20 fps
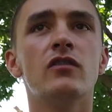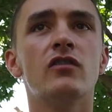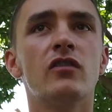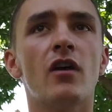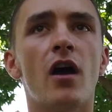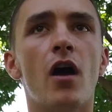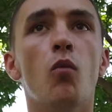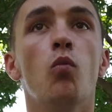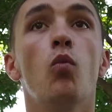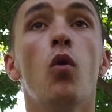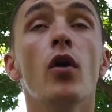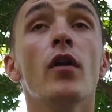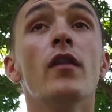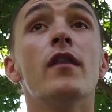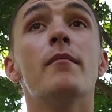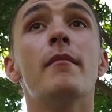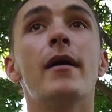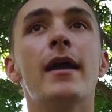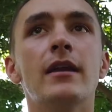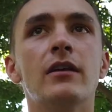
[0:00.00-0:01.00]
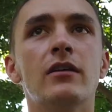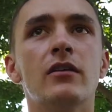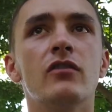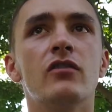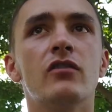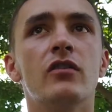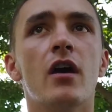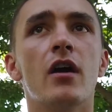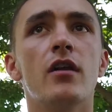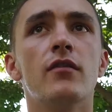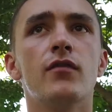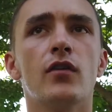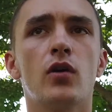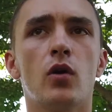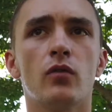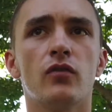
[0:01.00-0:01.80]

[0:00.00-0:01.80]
concern, one of the main concerns for